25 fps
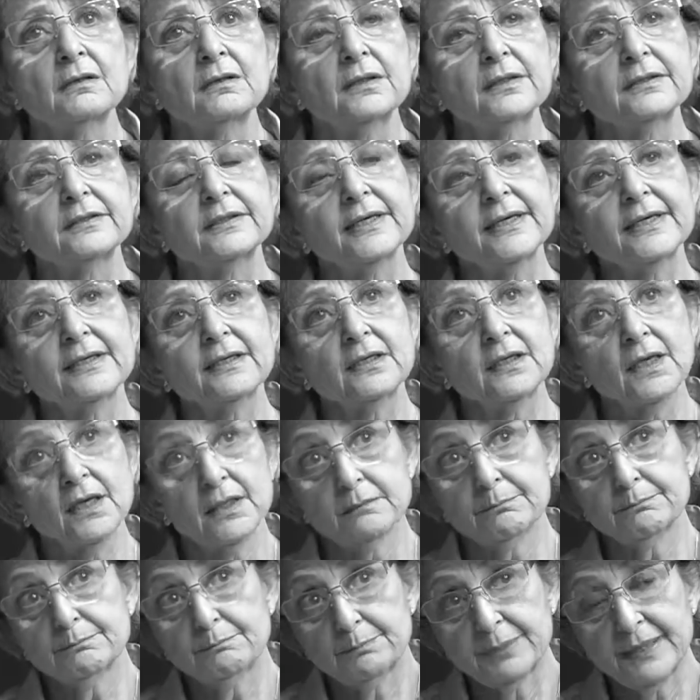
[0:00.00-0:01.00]
They
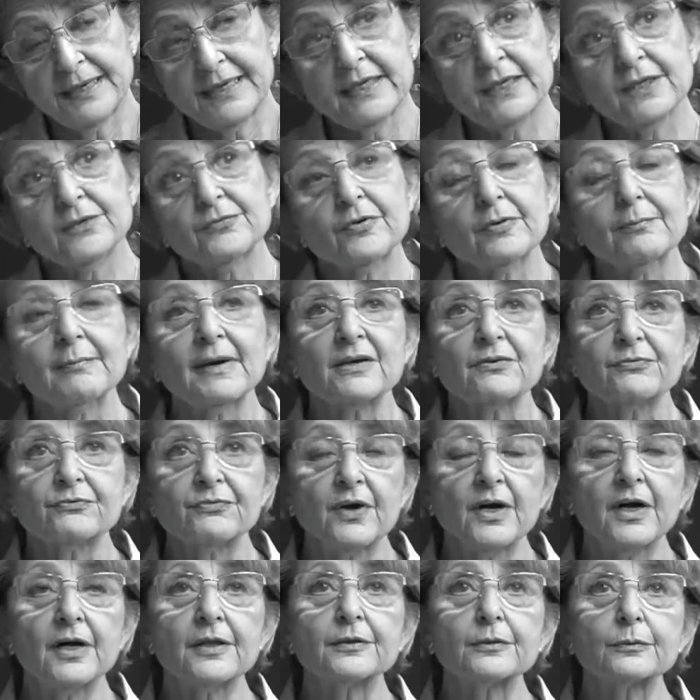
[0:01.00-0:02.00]
got paid from my
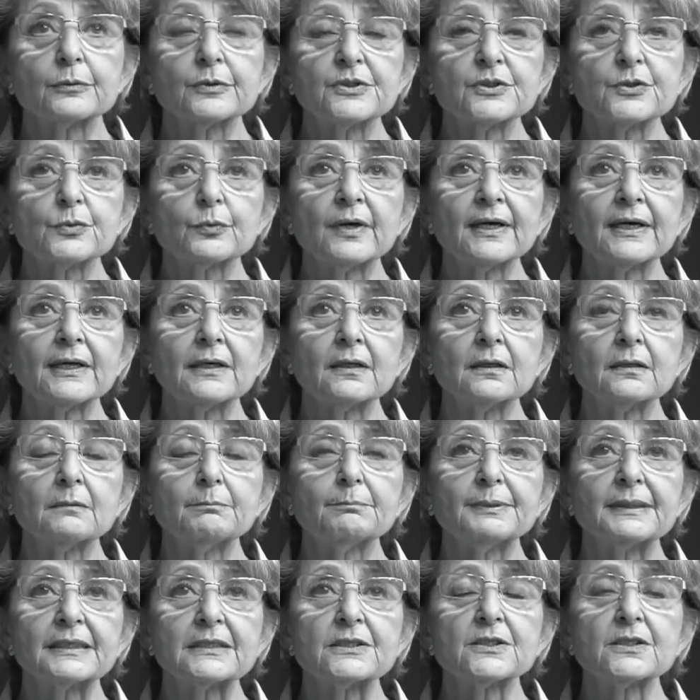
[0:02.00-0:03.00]
father as well,
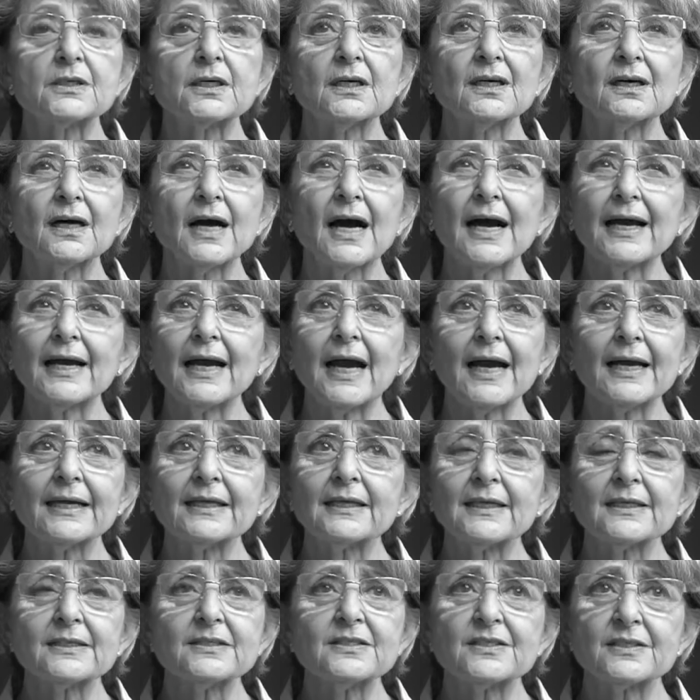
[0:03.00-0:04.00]
but I
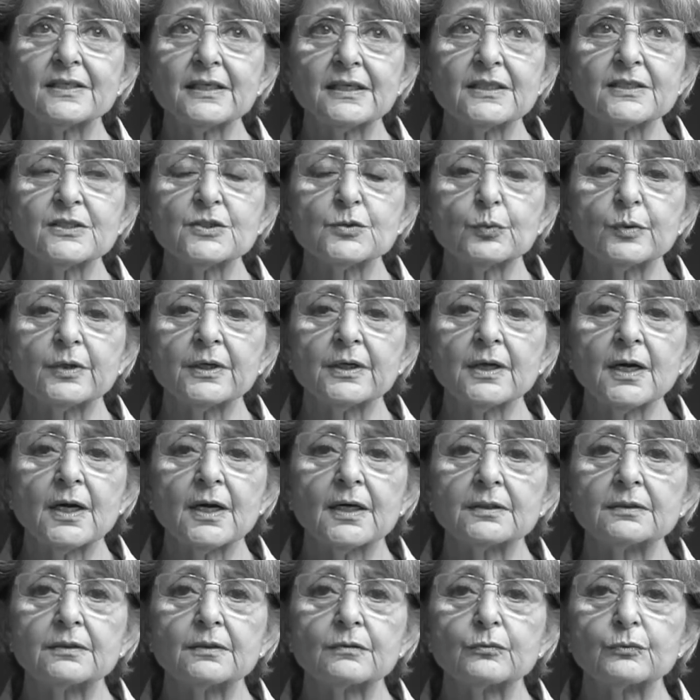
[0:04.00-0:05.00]
guess things were
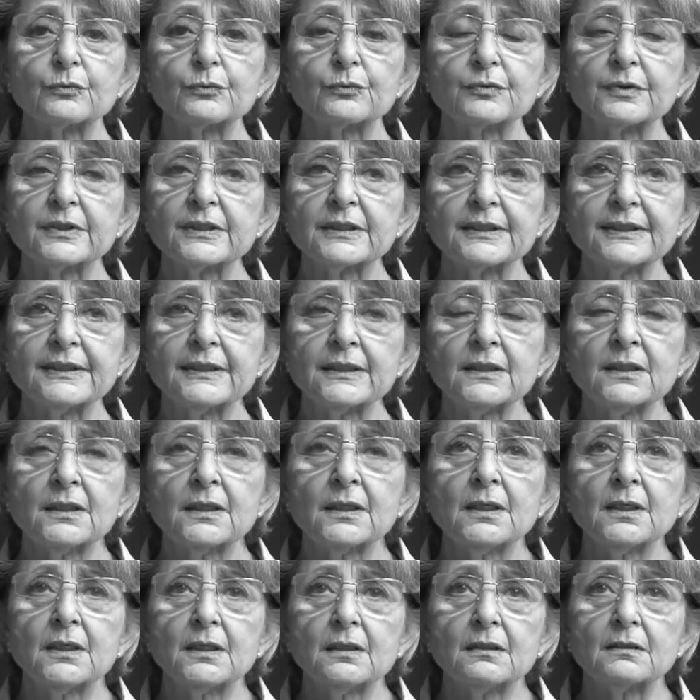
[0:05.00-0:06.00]
not really
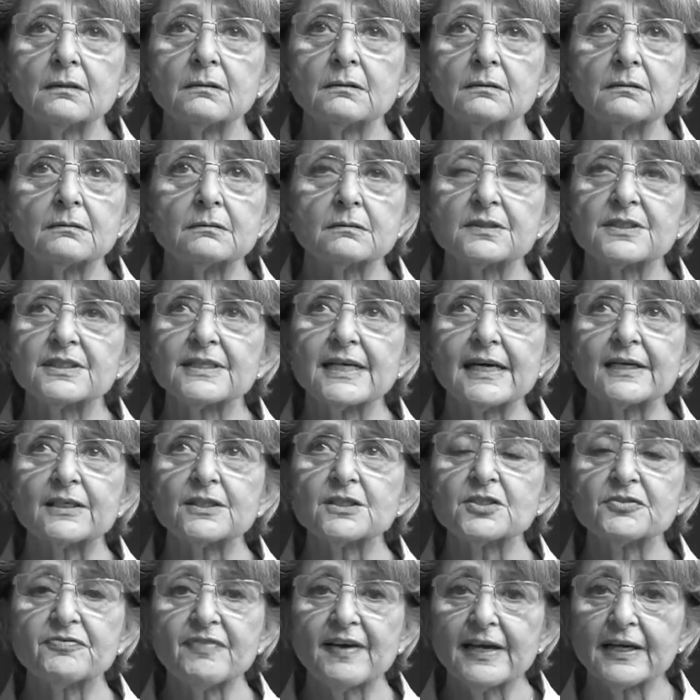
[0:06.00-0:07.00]

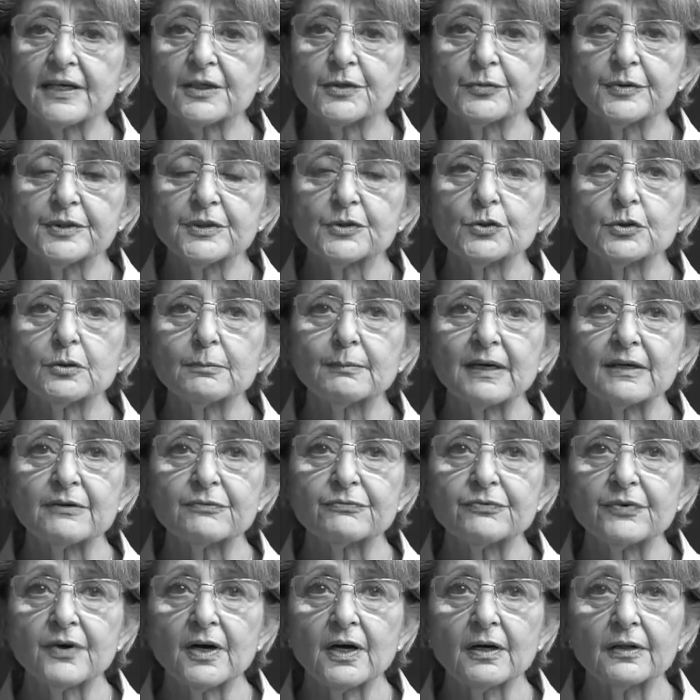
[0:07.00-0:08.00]
satisfactory to my
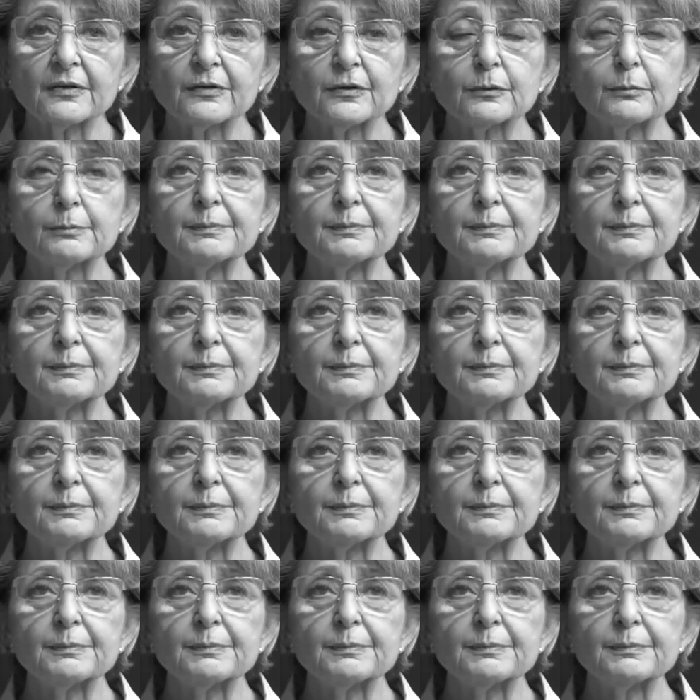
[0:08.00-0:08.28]
father,